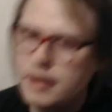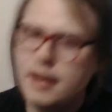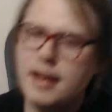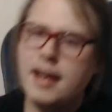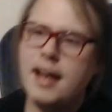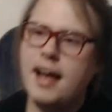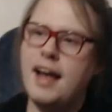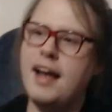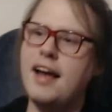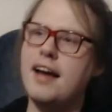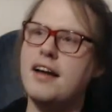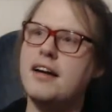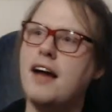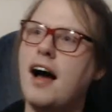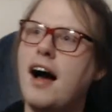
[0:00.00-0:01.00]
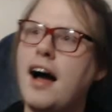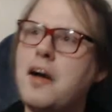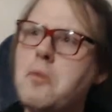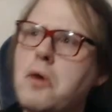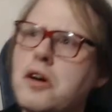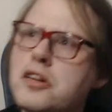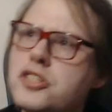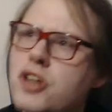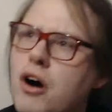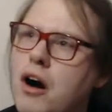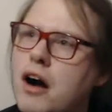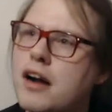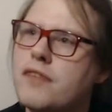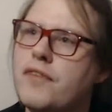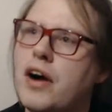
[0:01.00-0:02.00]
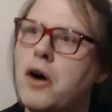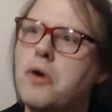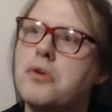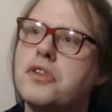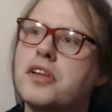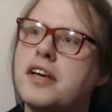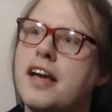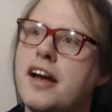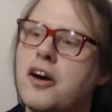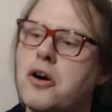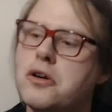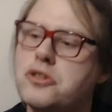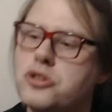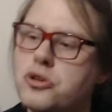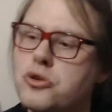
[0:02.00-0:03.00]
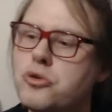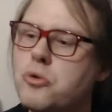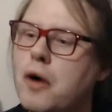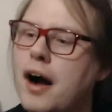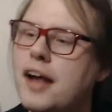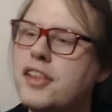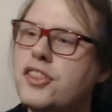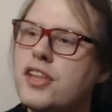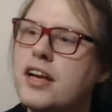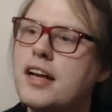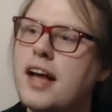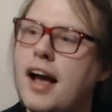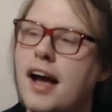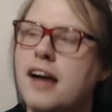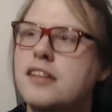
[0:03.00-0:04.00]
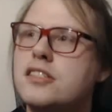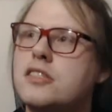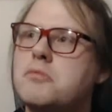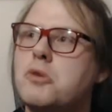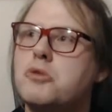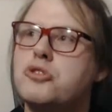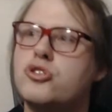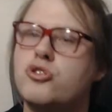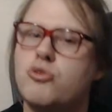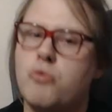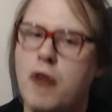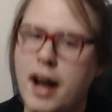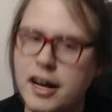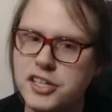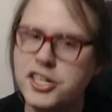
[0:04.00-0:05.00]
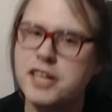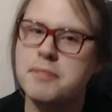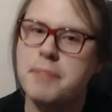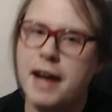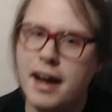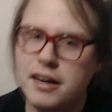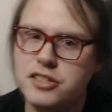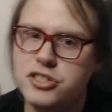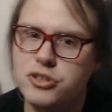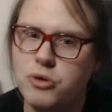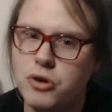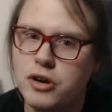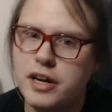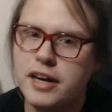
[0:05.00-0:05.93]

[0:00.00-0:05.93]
And I want to talk about the character who I think has the most tragic backstory.